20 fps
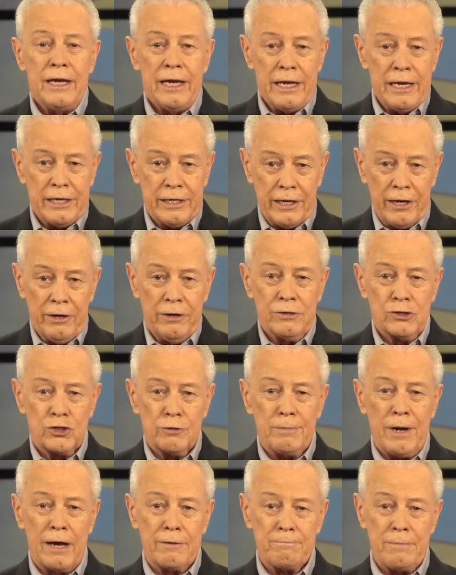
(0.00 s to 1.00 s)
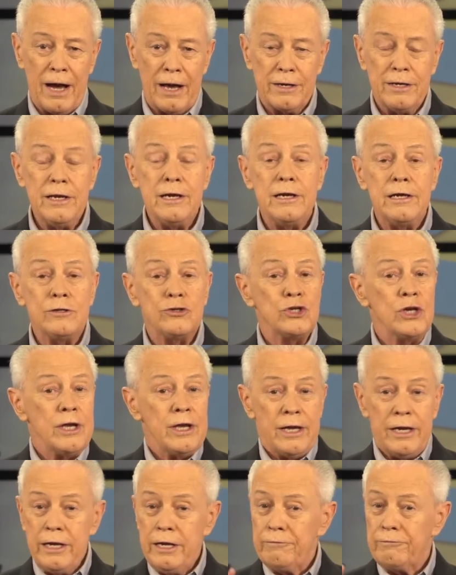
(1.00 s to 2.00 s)
He cares about my needs.
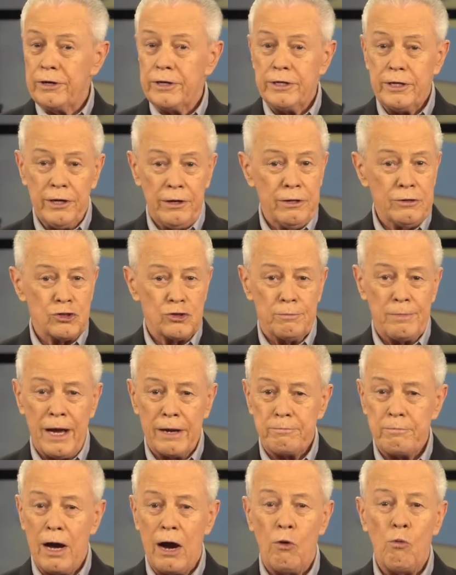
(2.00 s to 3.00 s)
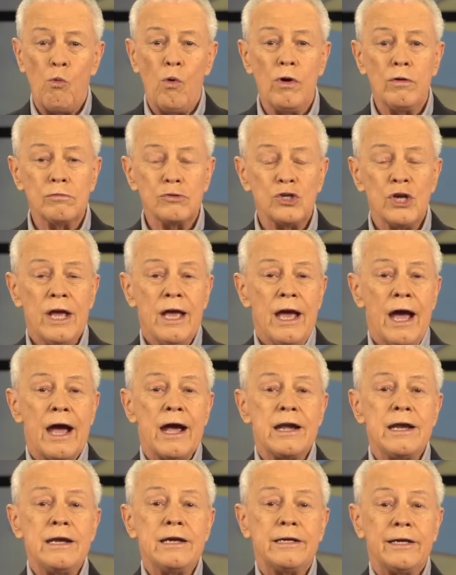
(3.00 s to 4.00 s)
He even cares about my wants,
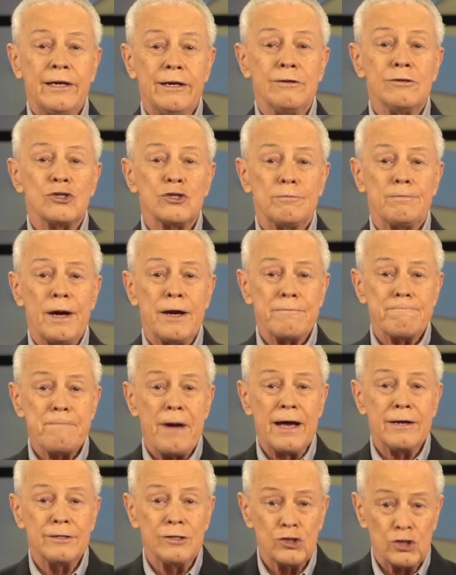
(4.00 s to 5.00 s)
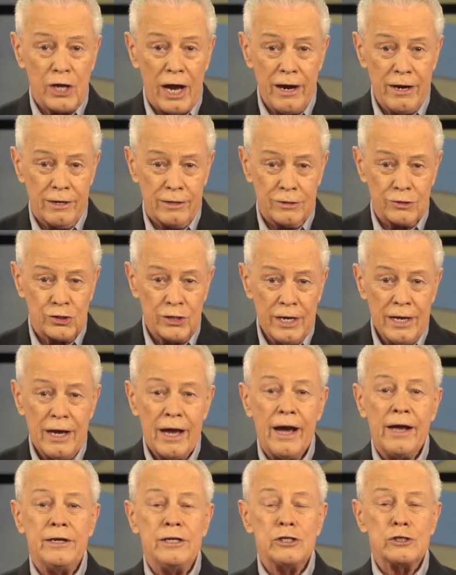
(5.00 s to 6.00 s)
and He cares about my desires.
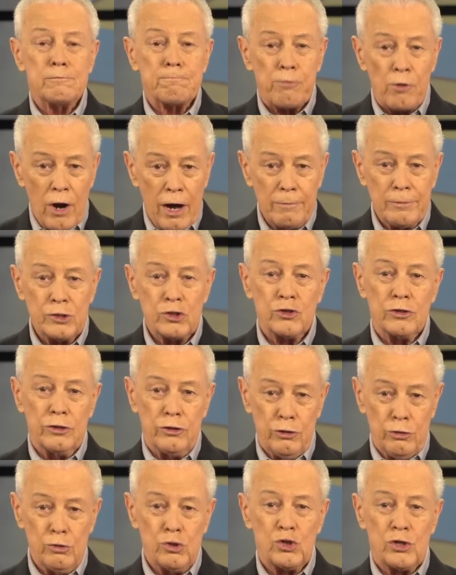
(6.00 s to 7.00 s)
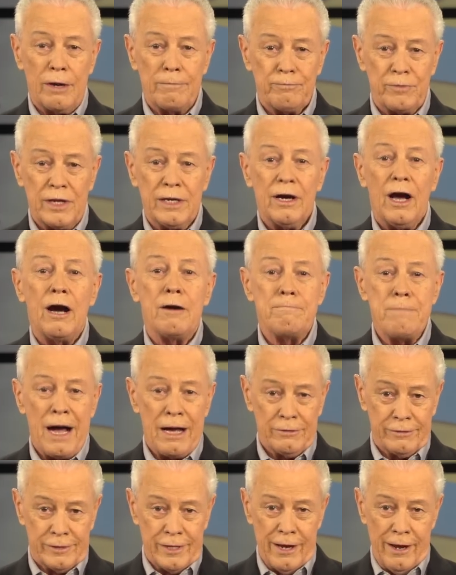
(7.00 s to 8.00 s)
And He's promised to do something
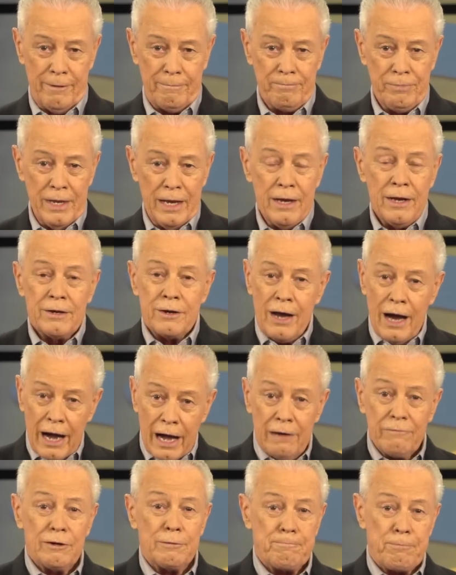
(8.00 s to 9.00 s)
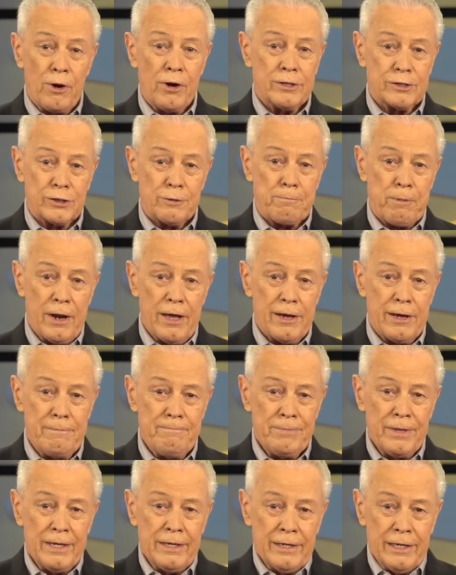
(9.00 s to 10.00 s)
about them. Now, I have a part to
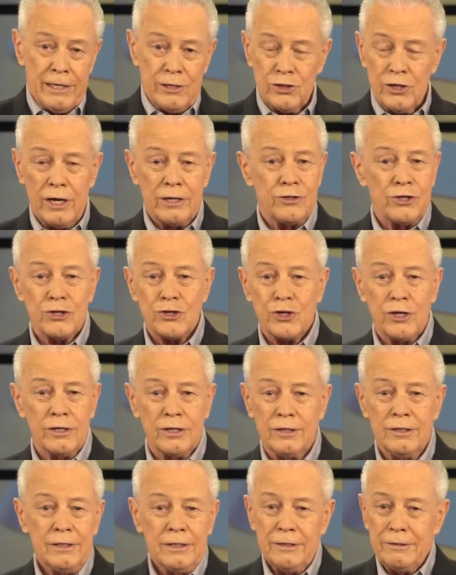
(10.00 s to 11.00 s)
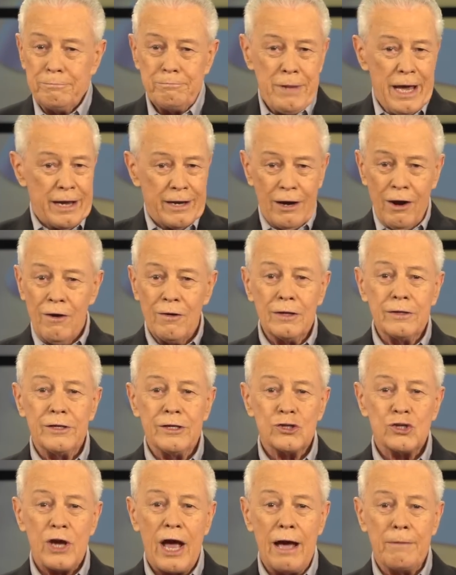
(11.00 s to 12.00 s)
play. He's not just going to make all of
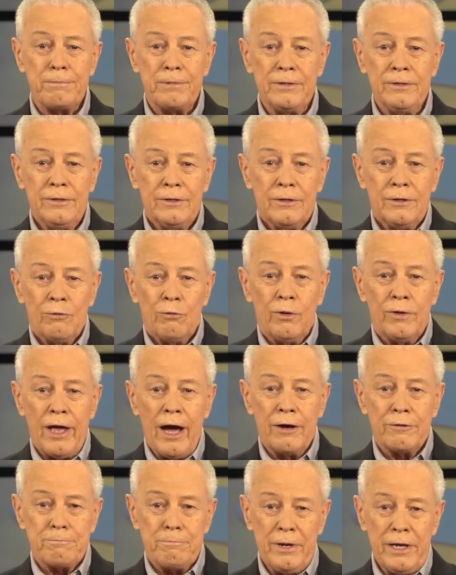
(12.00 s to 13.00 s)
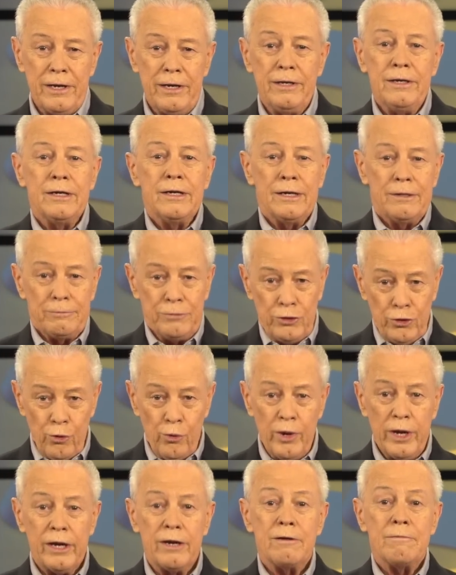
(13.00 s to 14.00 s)
this happen without me
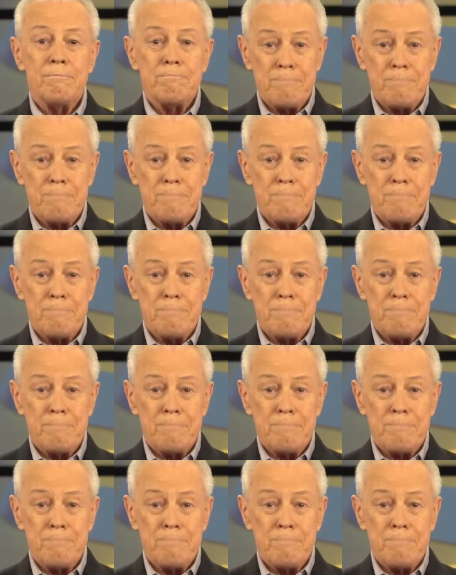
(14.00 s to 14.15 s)
doing